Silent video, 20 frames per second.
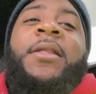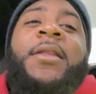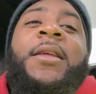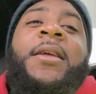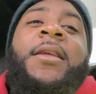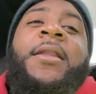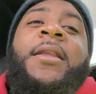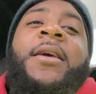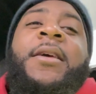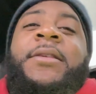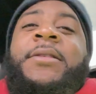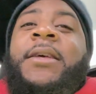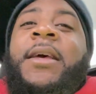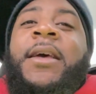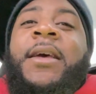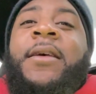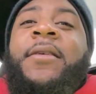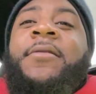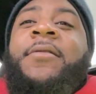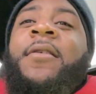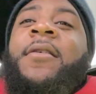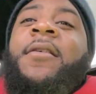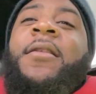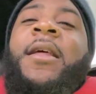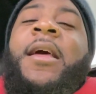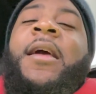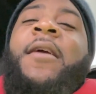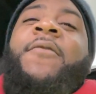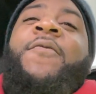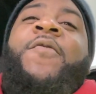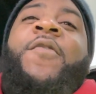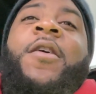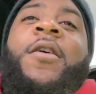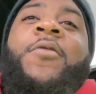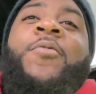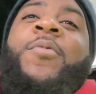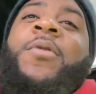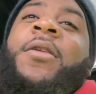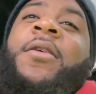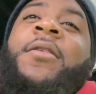these niggas' ass. They ain't
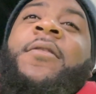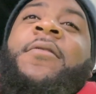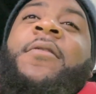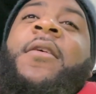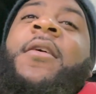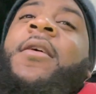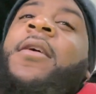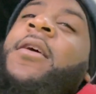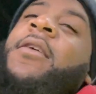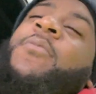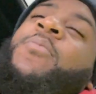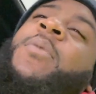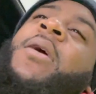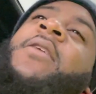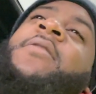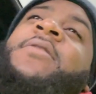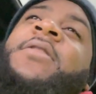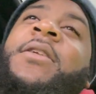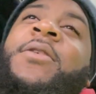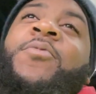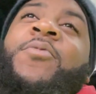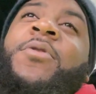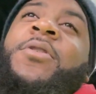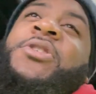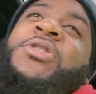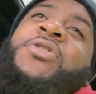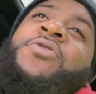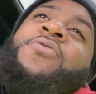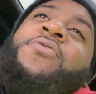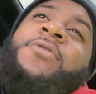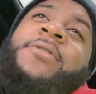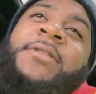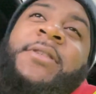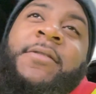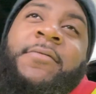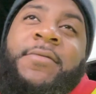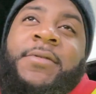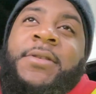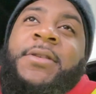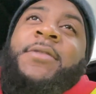fucking with us. That's basically what Shakur
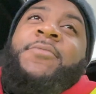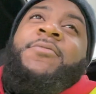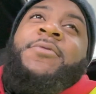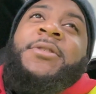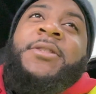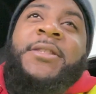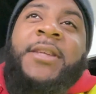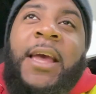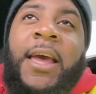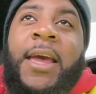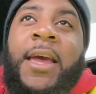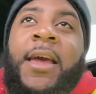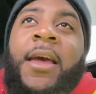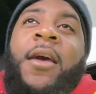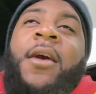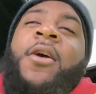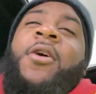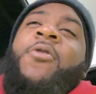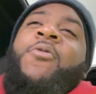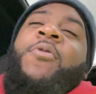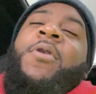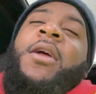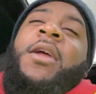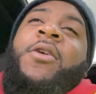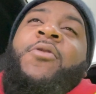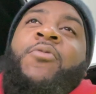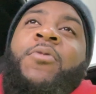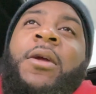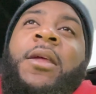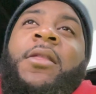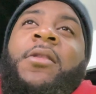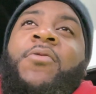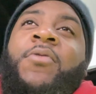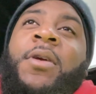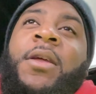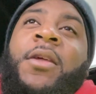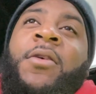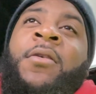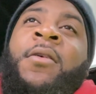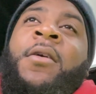Stevenson was saying when he
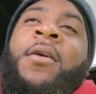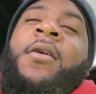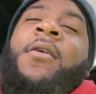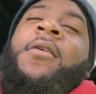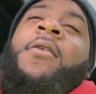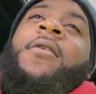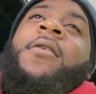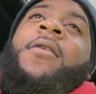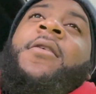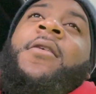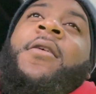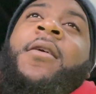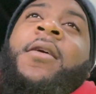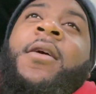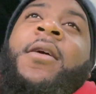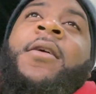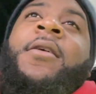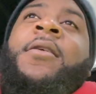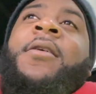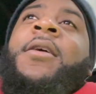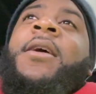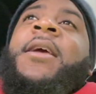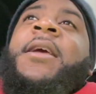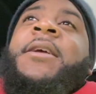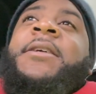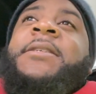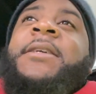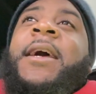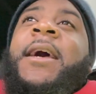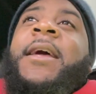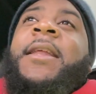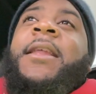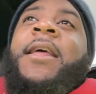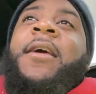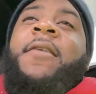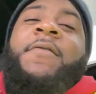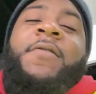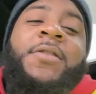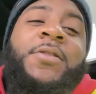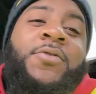retweeted Keshawn
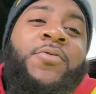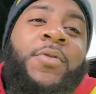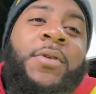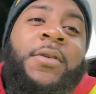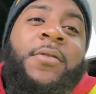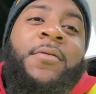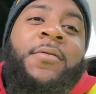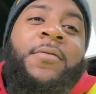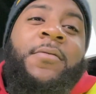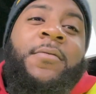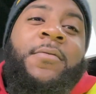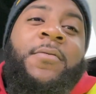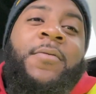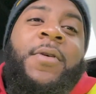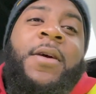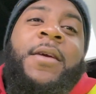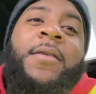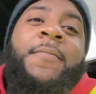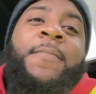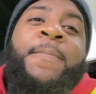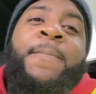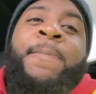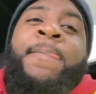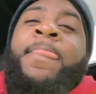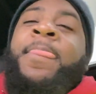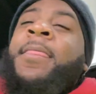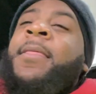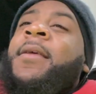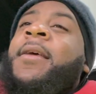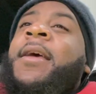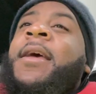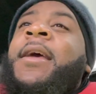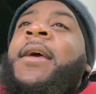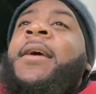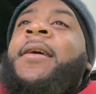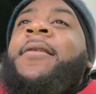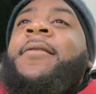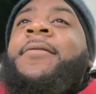Davis' tweet, right? And